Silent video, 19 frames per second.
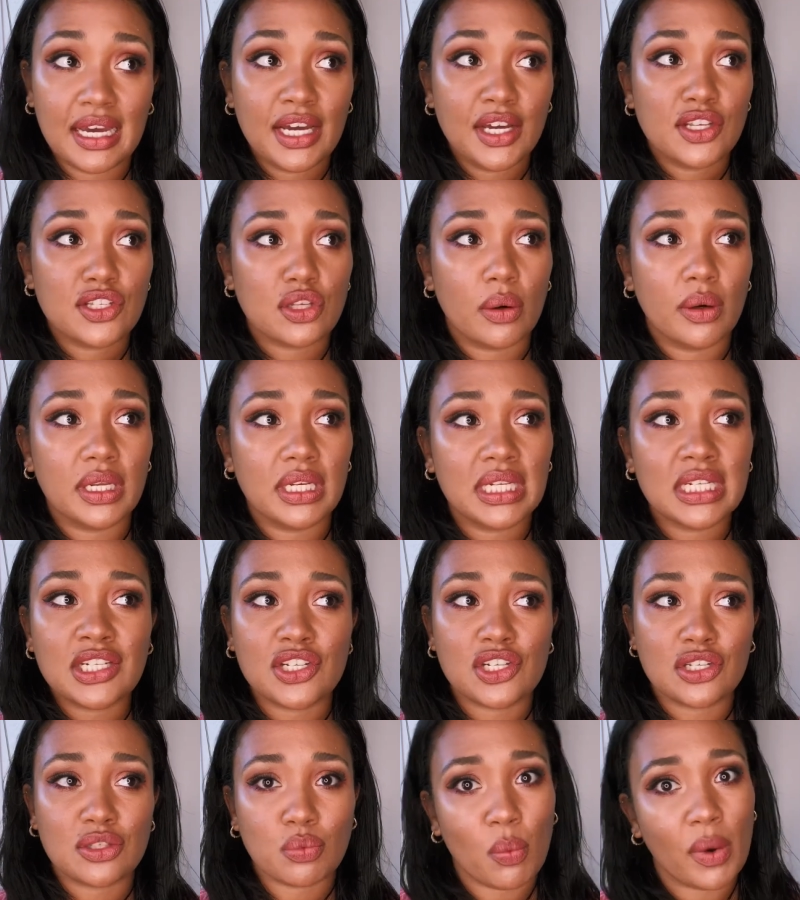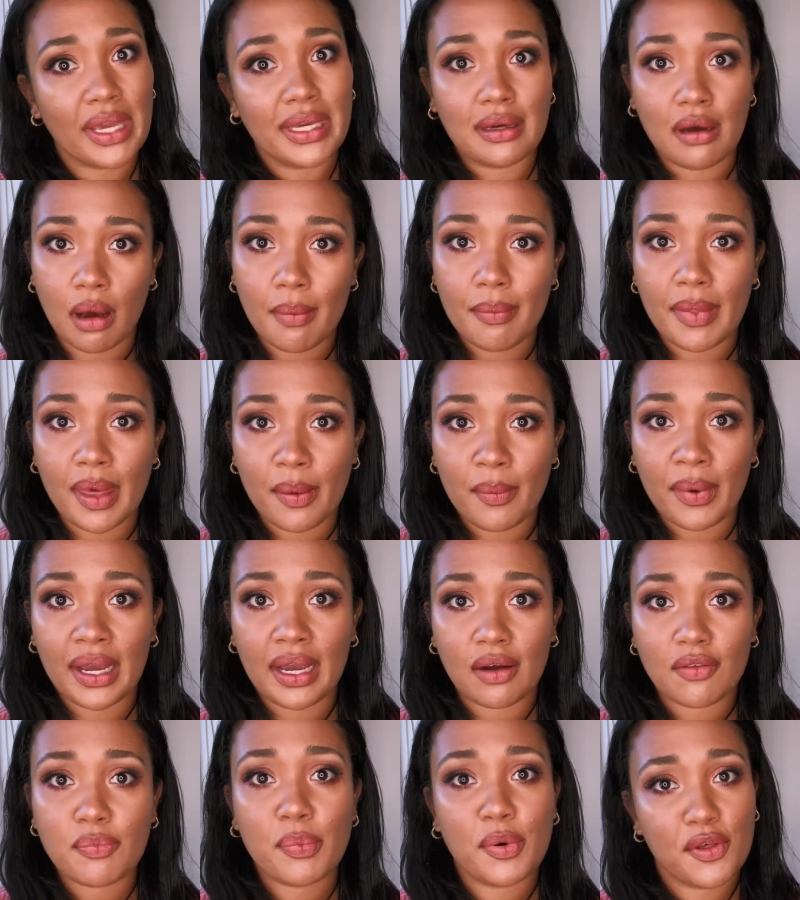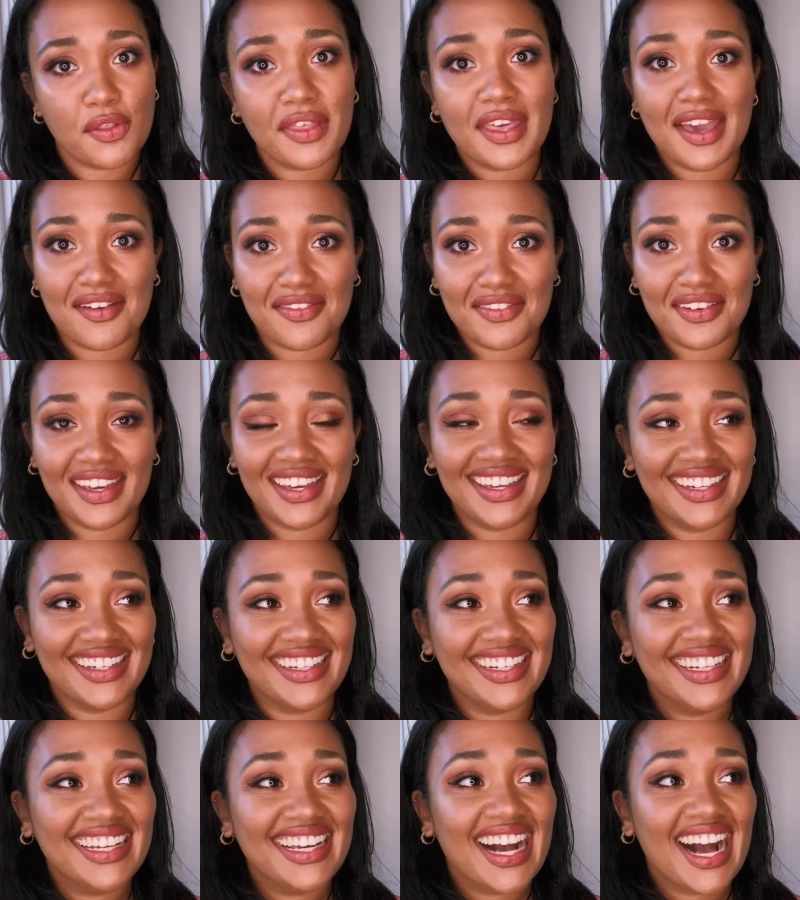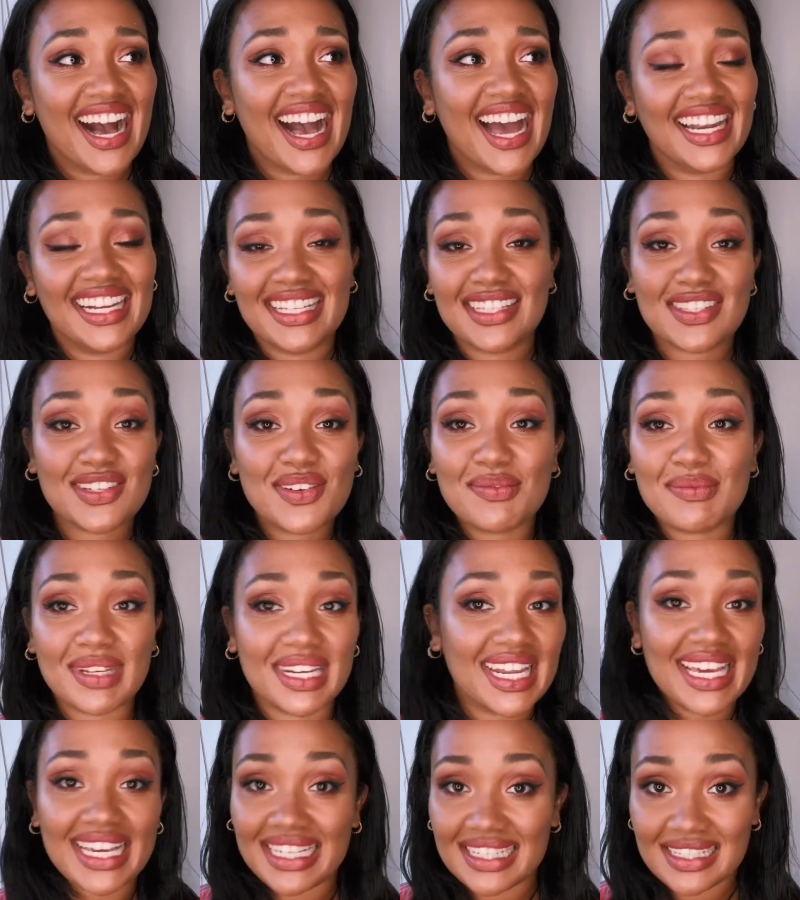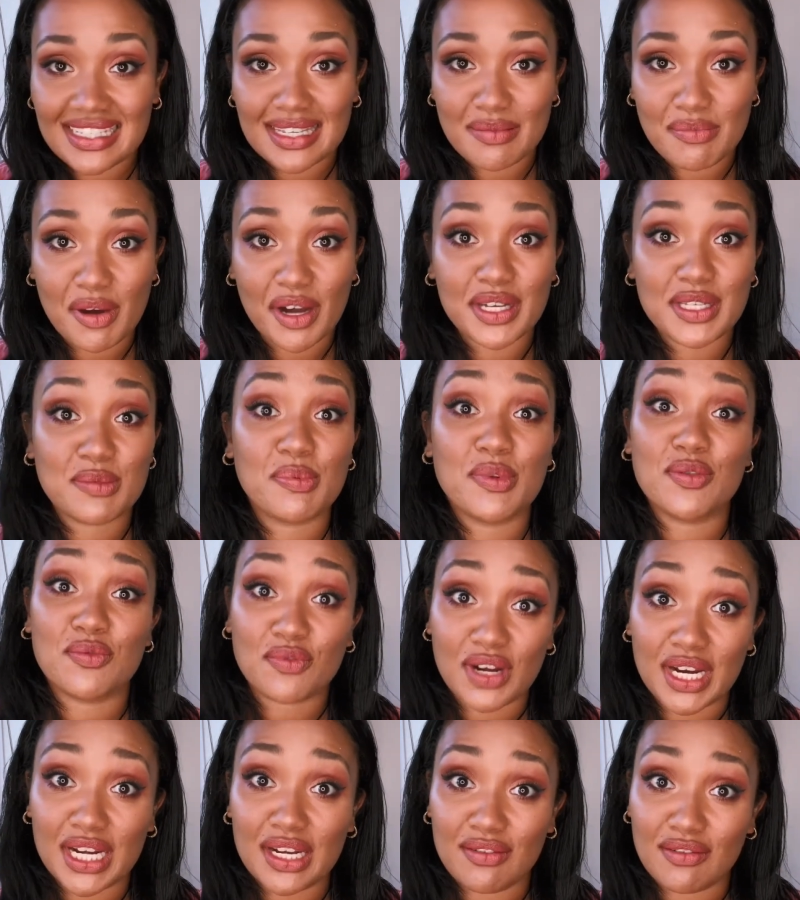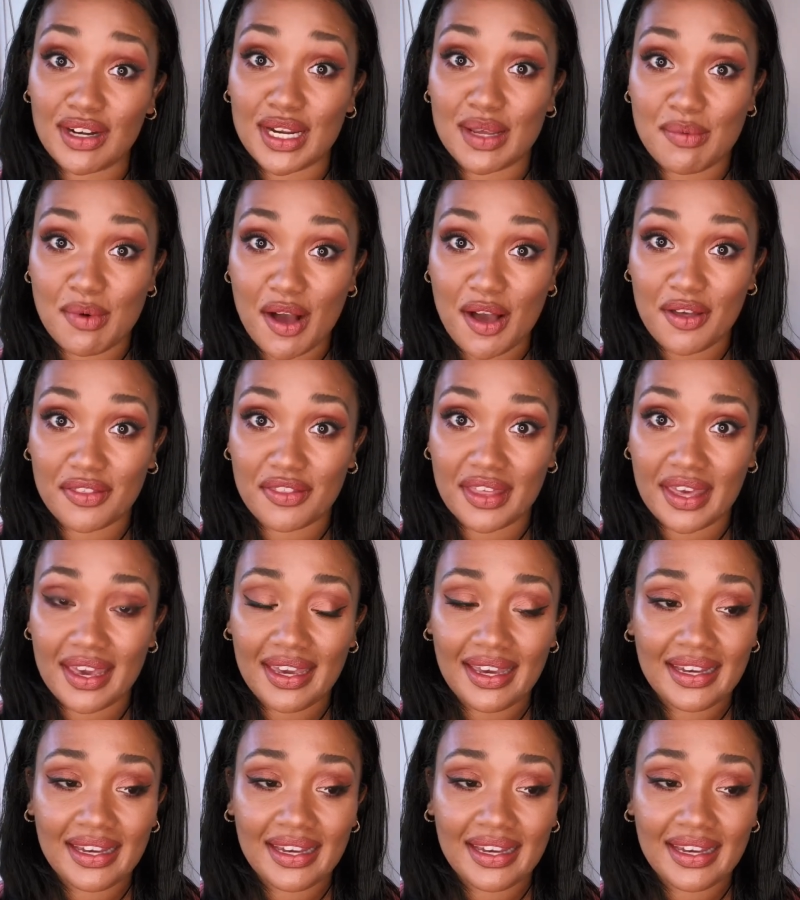So I didn't just wake up that way. I've put the effort in, and it's not been easy, but it's been really, really worth it.